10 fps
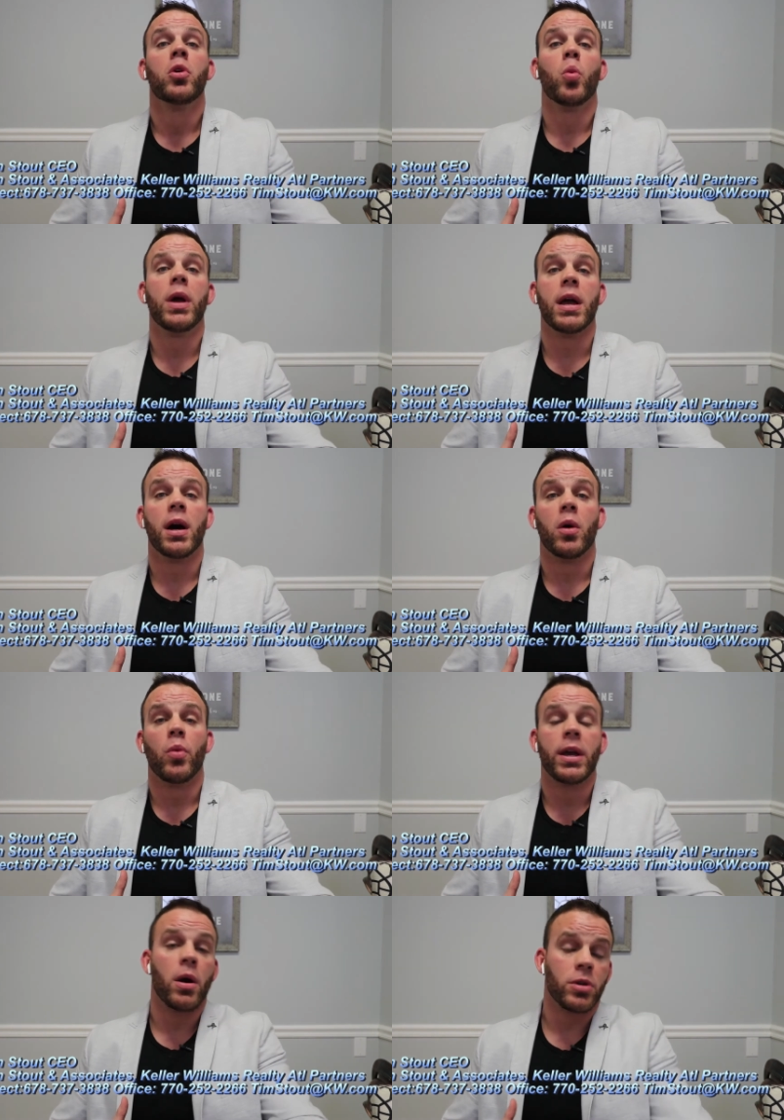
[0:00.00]
we uh,
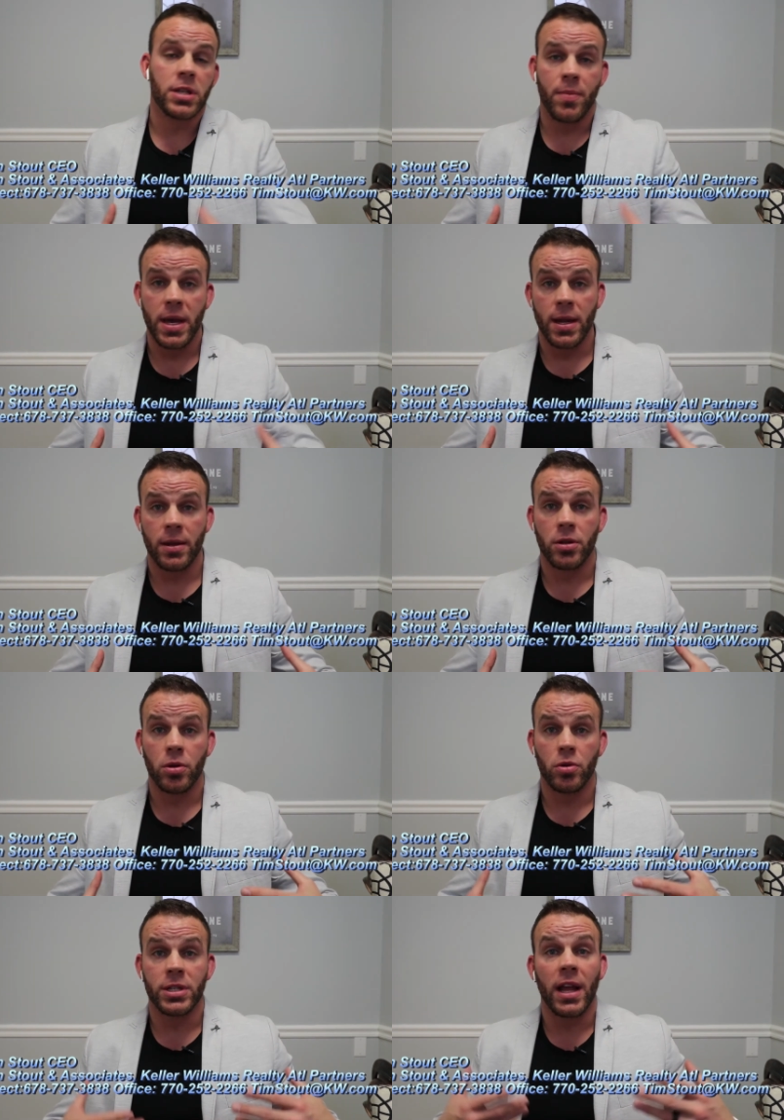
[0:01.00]
we coax them
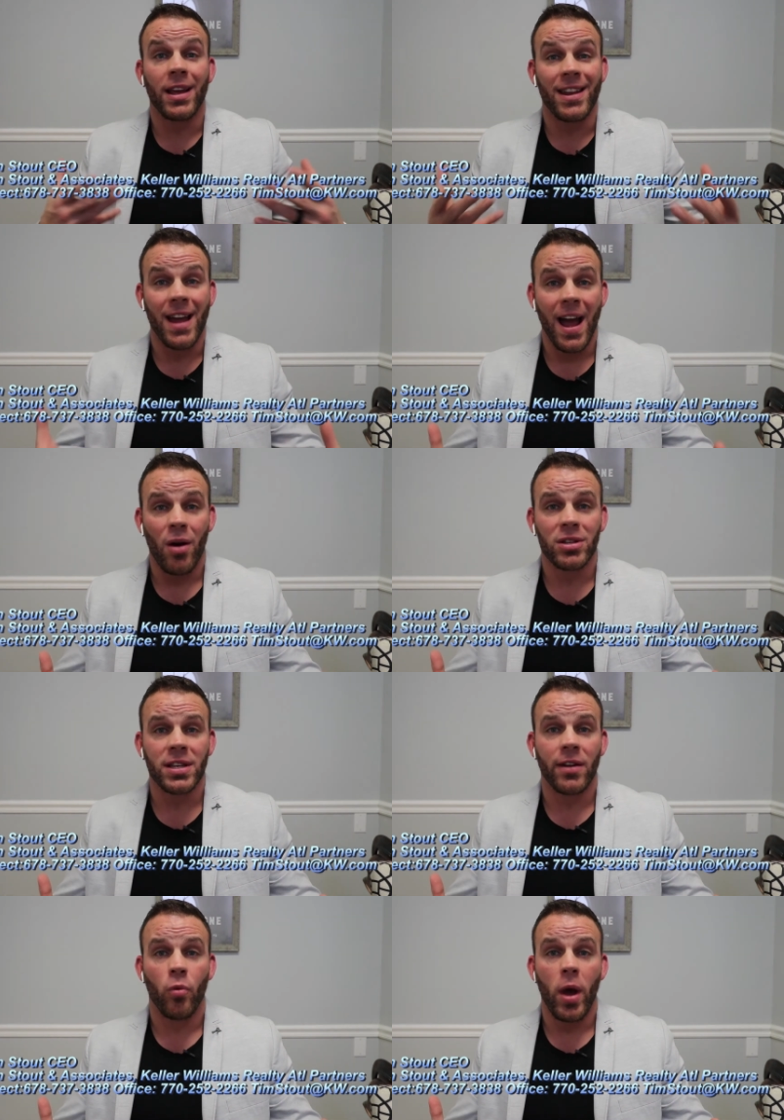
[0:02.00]
into selling now
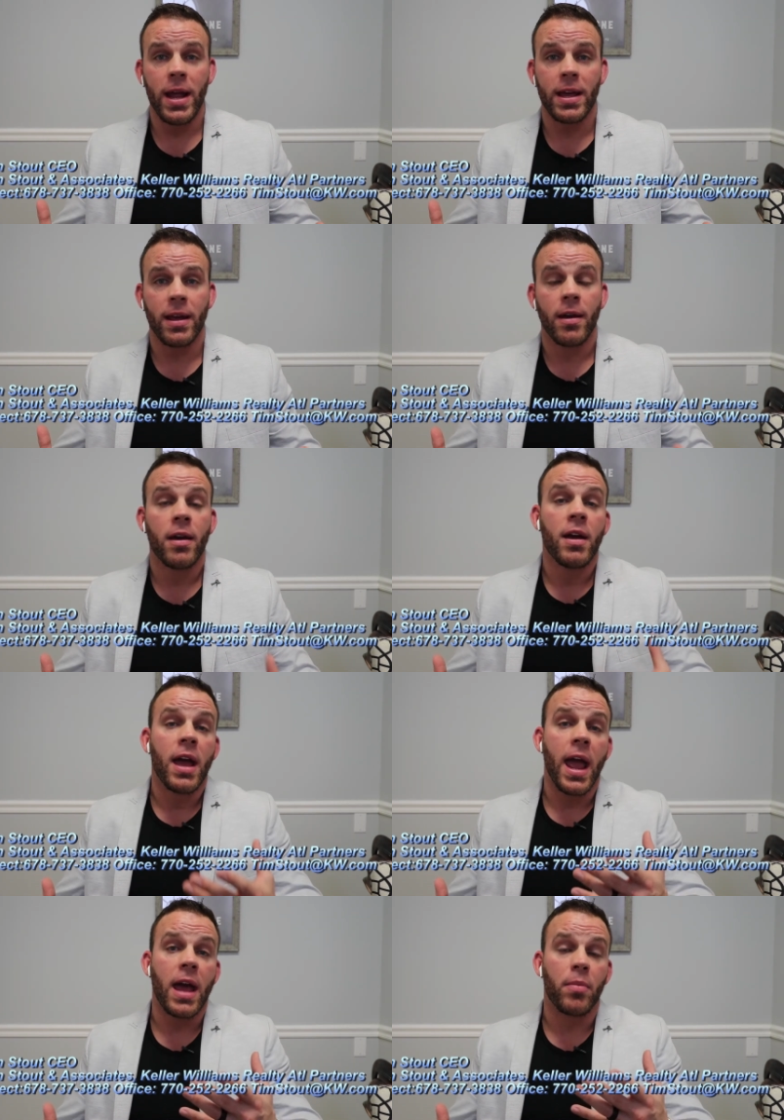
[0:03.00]
instead of waiting
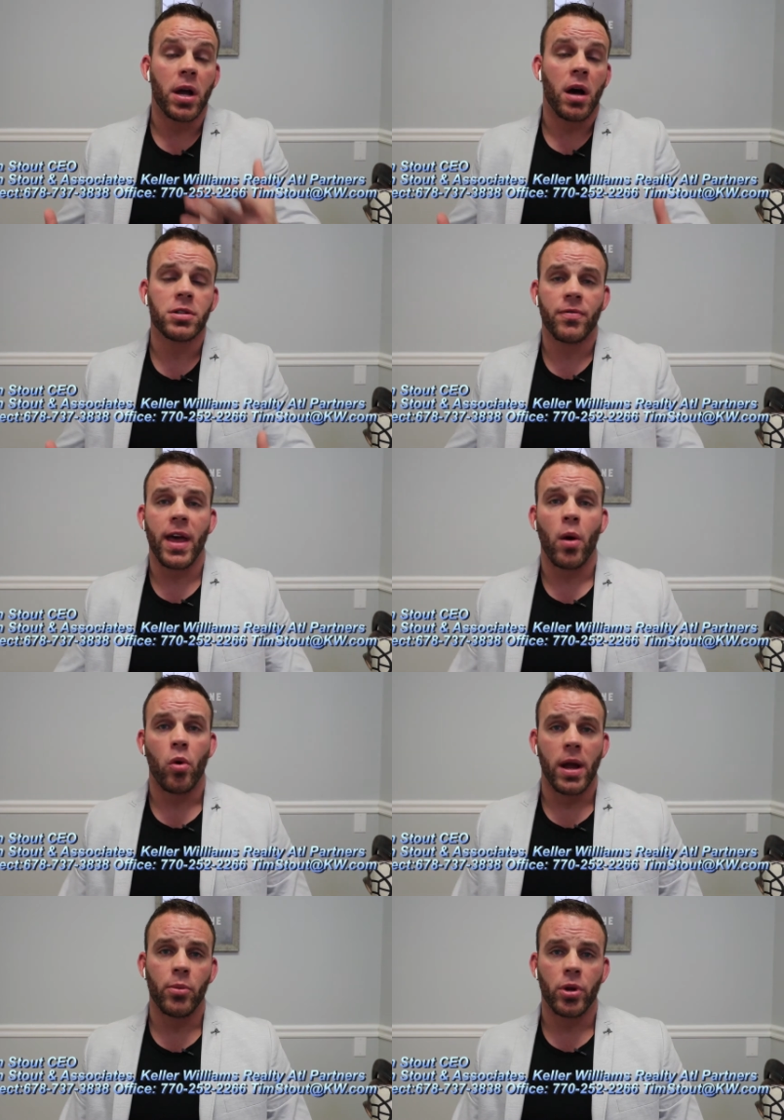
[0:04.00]
and because of that,
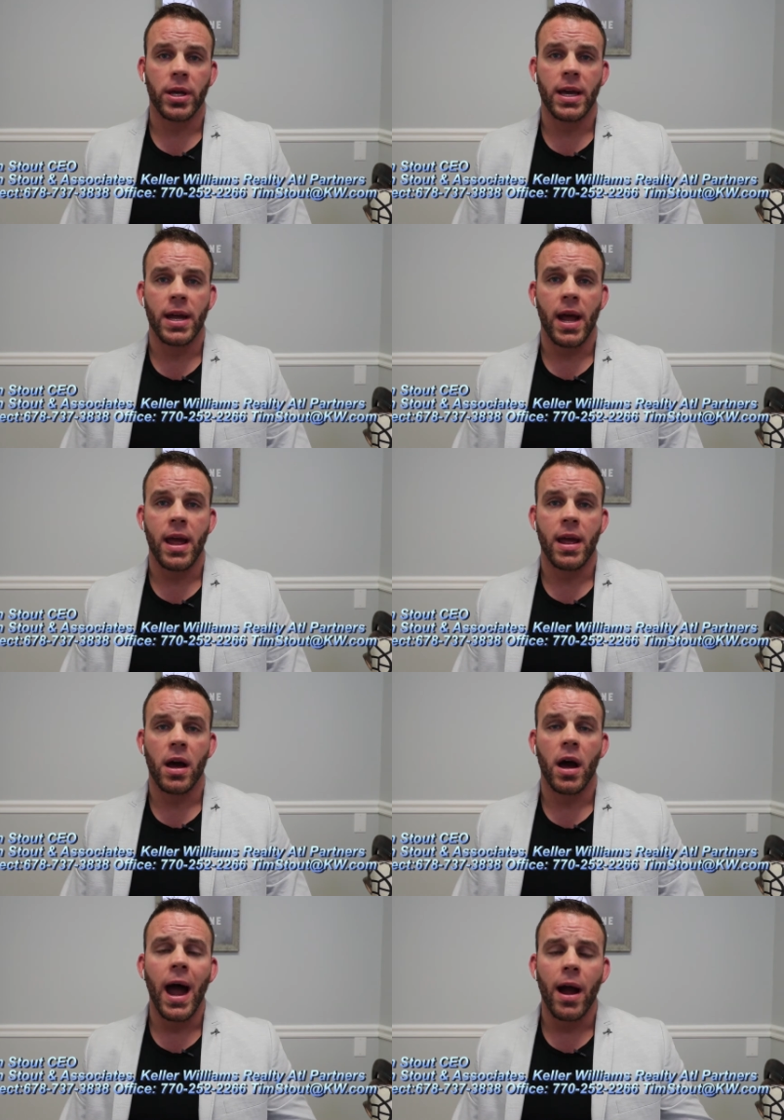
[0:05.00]
we're able to get a,
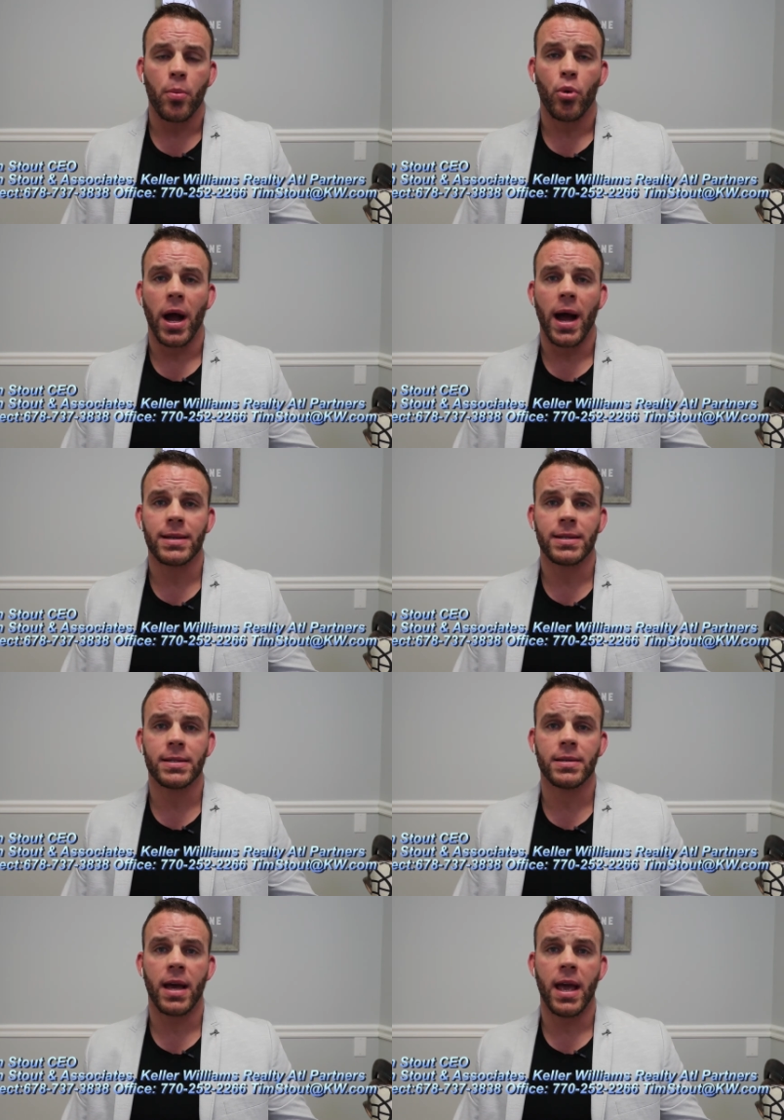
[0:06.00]
a higher
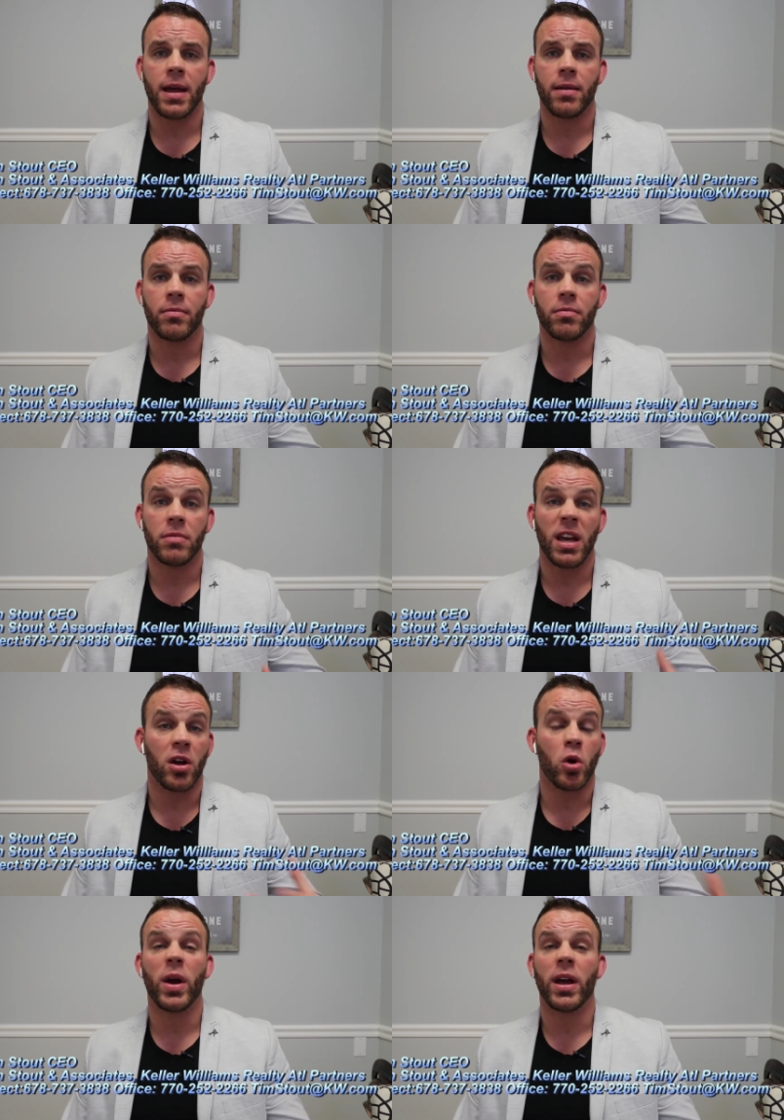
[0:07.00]
price and in a
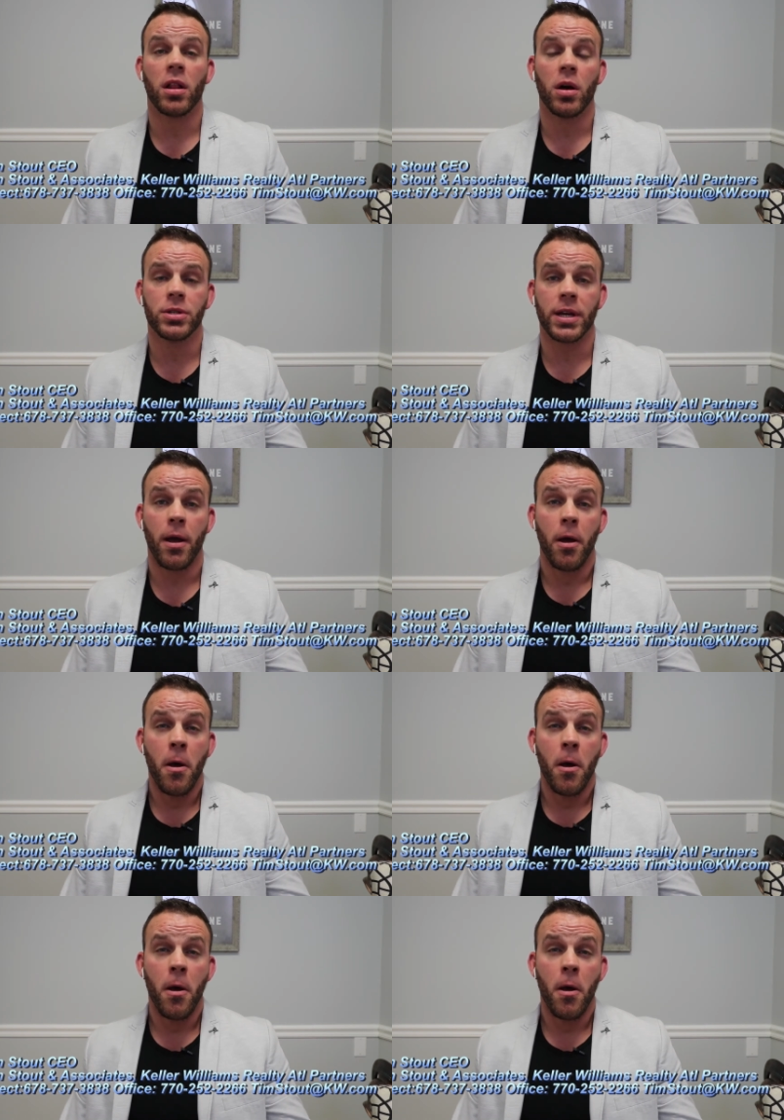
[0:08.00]
quick closing